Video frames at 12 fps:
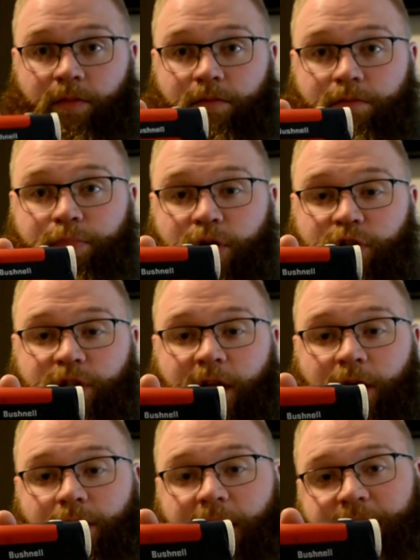
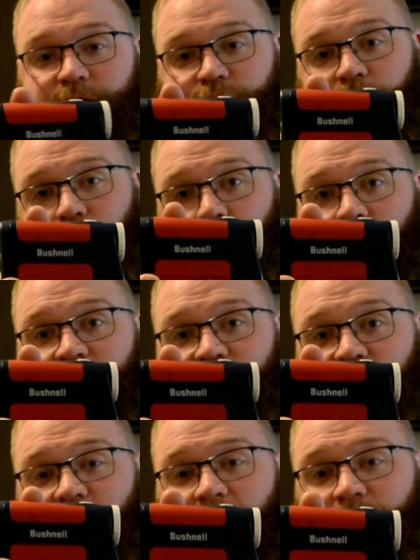Bushnell Ledgestone
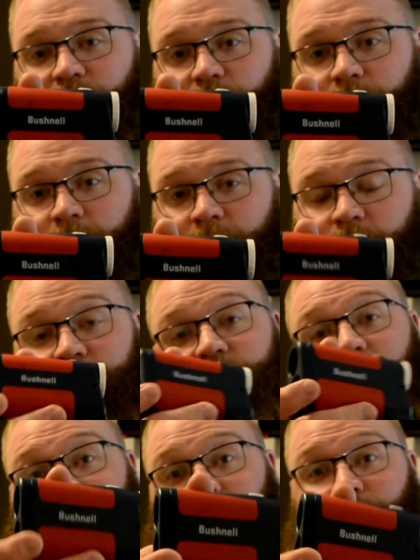rangefinder.
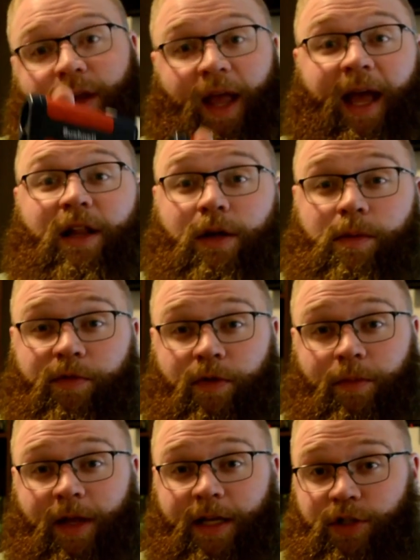Shout out Caleb
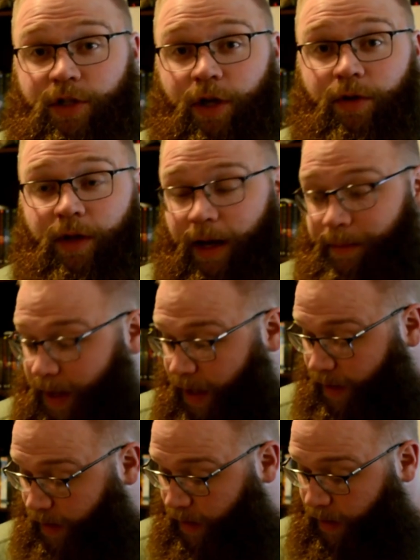from Ledgestone that I
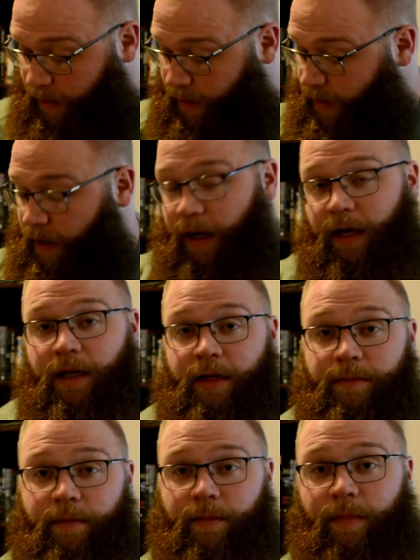met
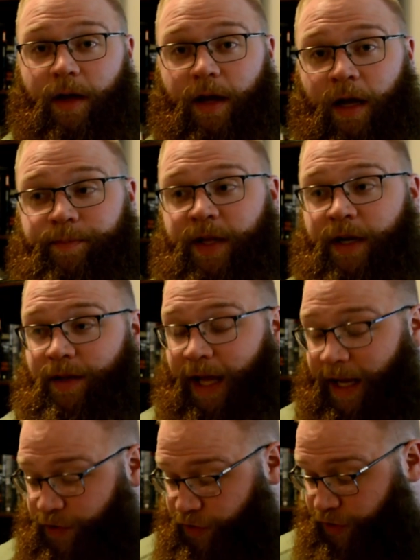up there
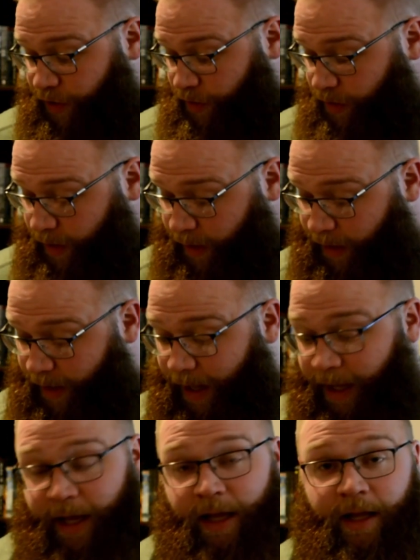last year,
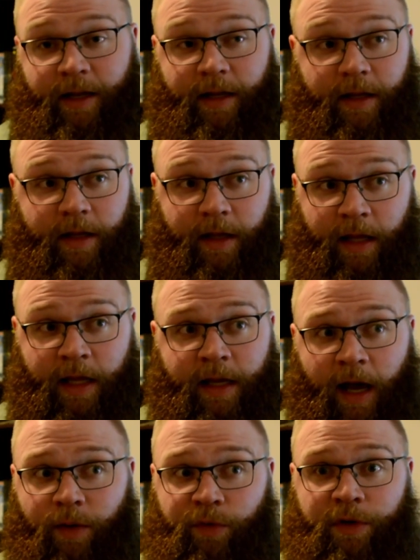and he
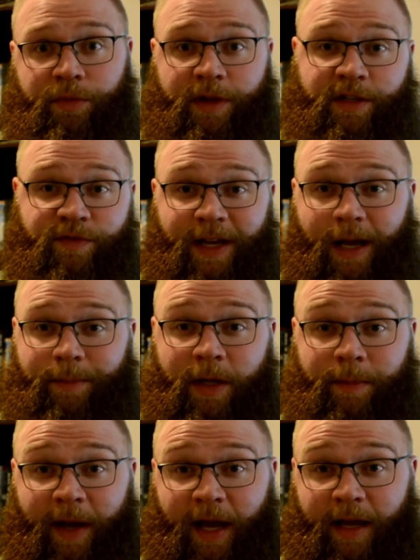got one with his
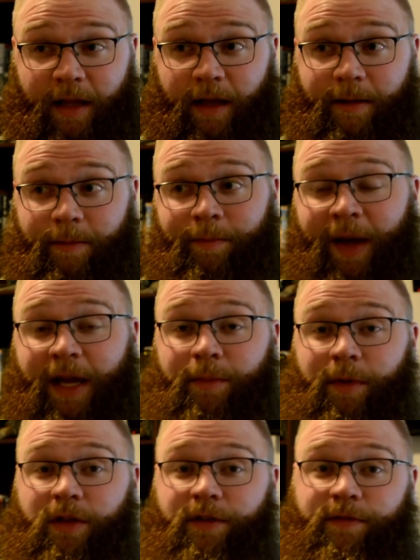VIP pack. Met
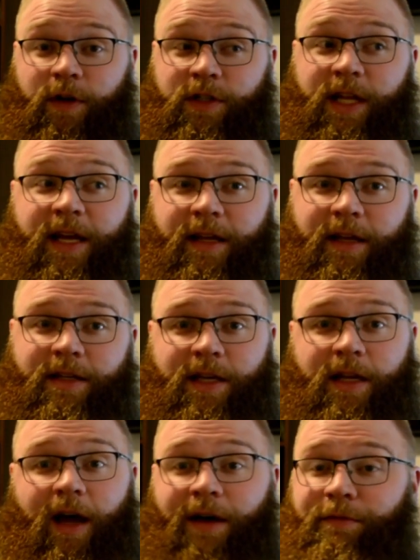him on the first day. He
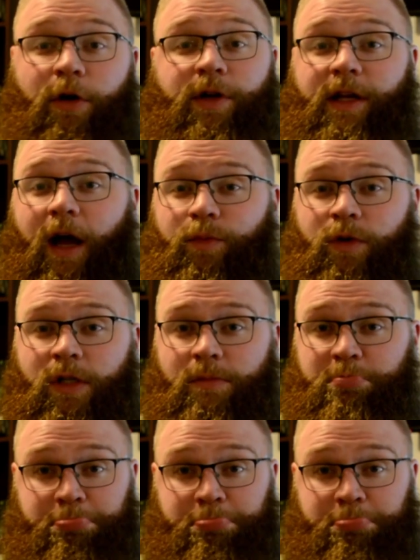said, I've already got one.